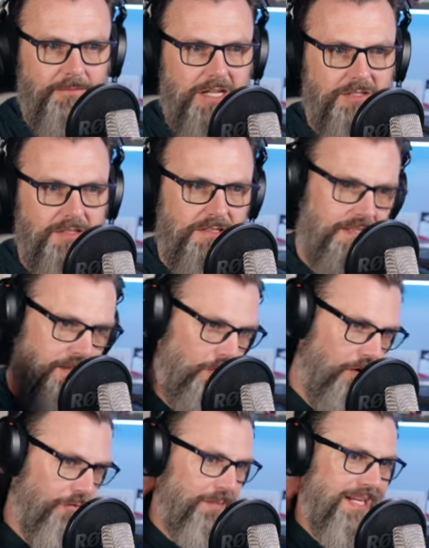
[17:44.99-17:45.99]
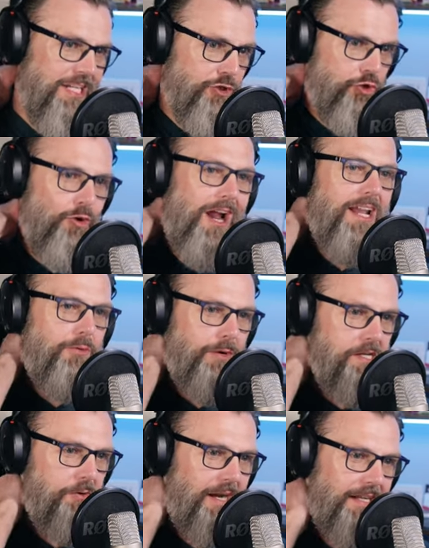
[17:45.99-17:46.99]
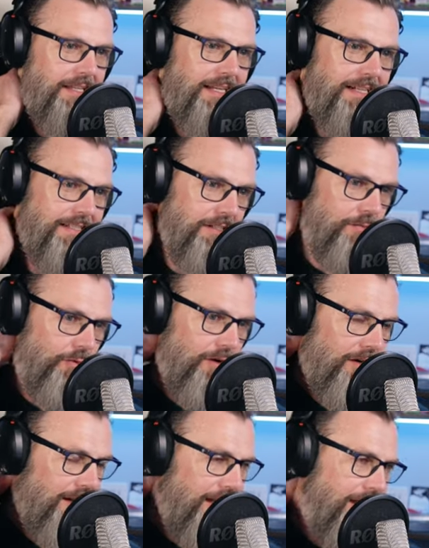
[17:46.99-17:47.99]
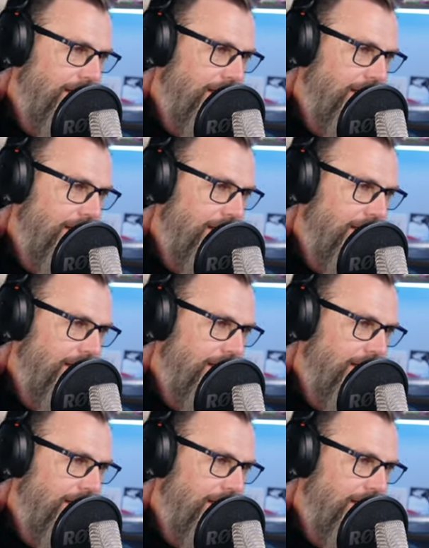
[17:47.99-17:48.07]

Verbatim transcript: Jocelyn says, I wonder if Penny tried redirecting and it didn't work.